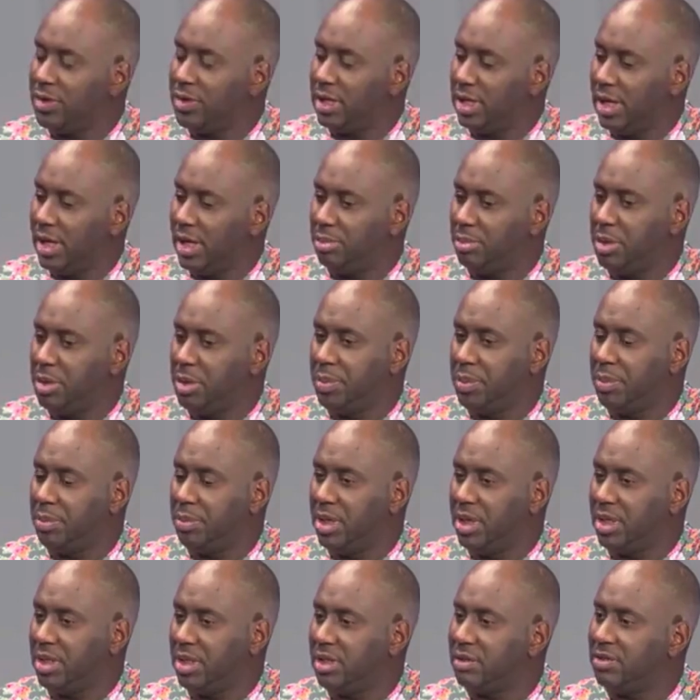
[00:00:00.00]
and people
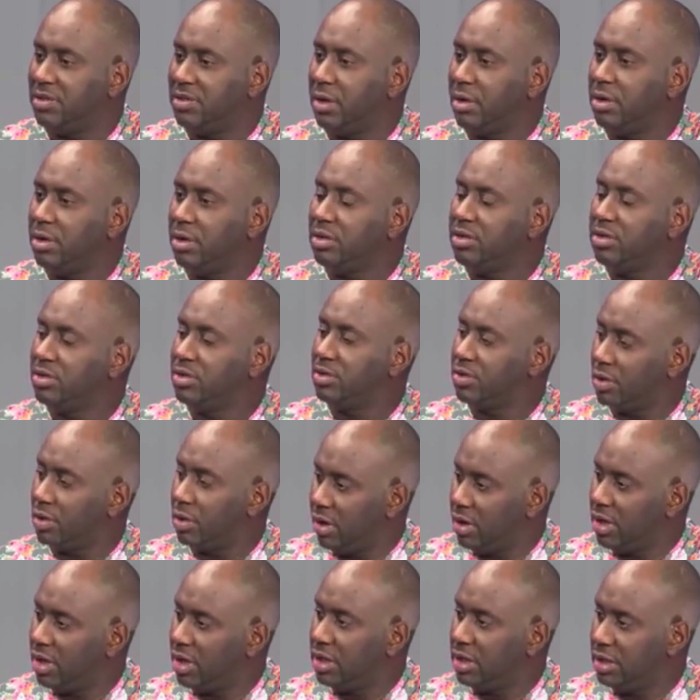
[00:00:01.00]
make the very
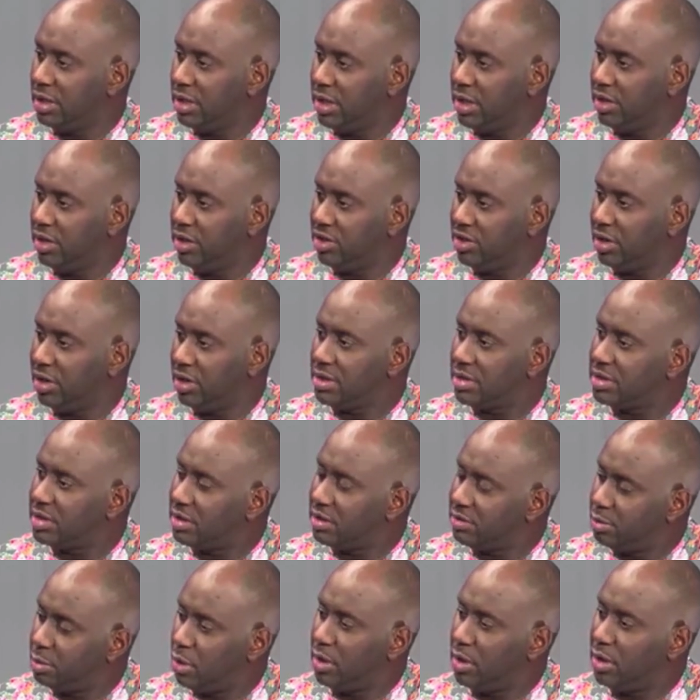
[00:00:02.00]
strong indications
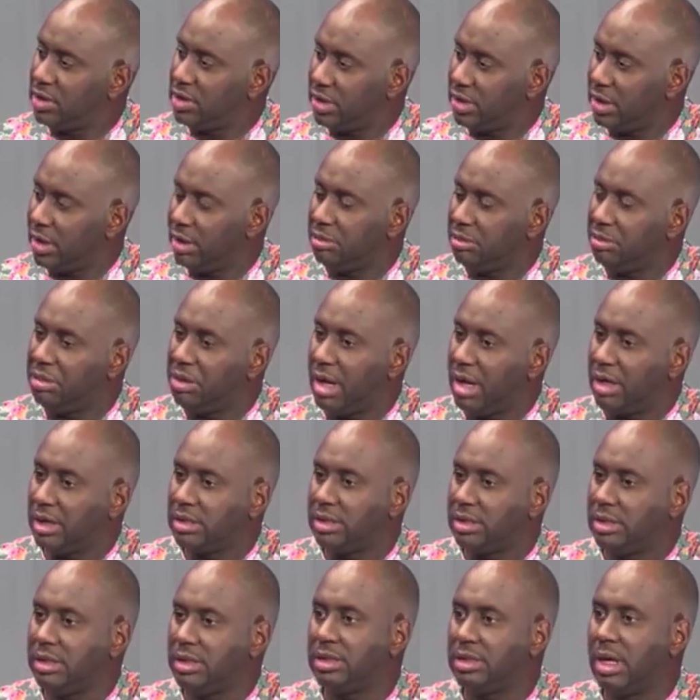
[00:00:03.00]
of political
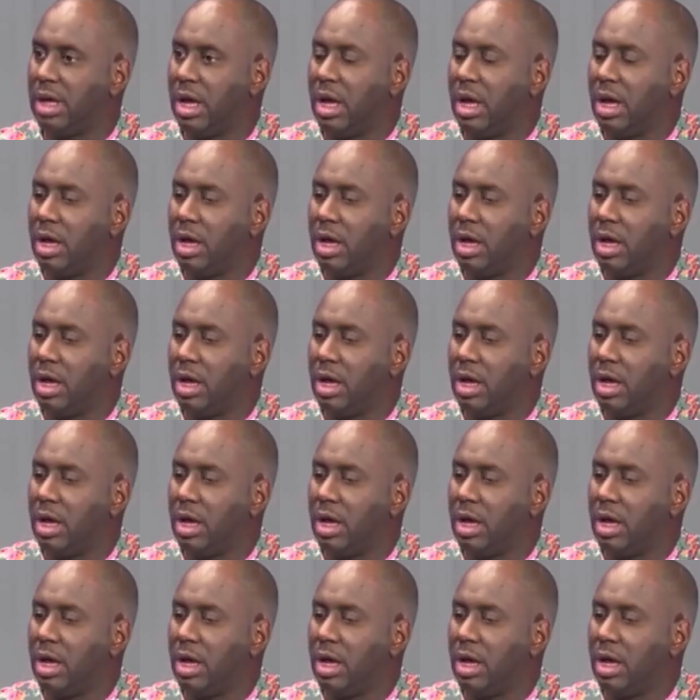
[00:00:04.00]
parties,